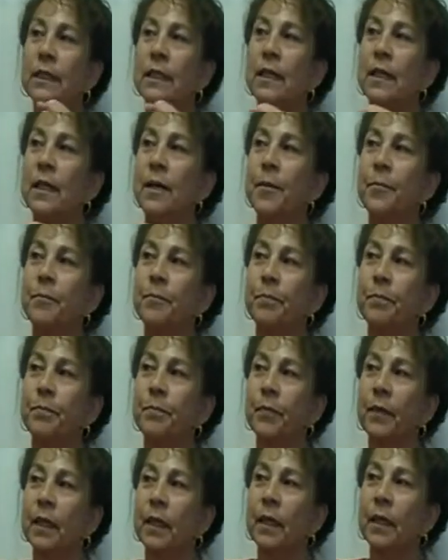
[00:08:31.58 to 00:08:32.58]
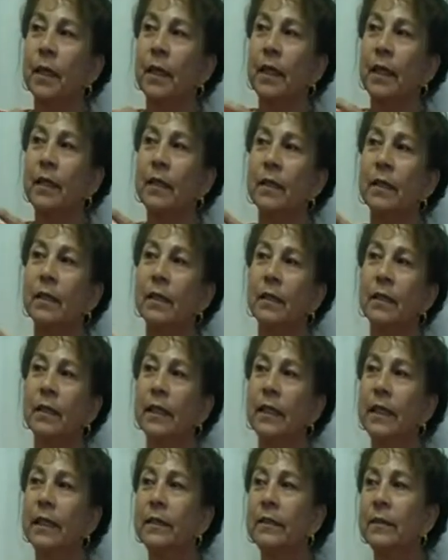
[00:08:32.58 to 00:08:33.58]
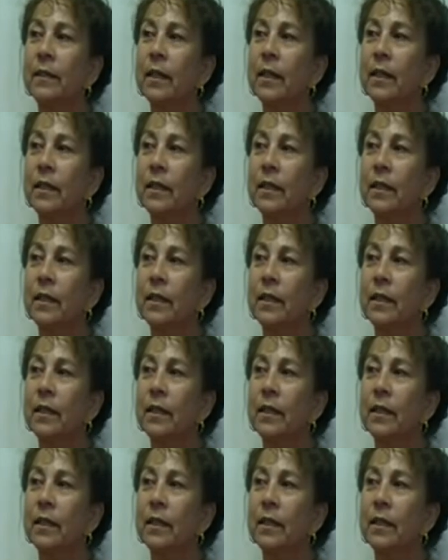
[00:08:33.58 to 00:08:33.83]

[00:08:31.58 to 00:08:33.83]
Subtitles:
It's a chance.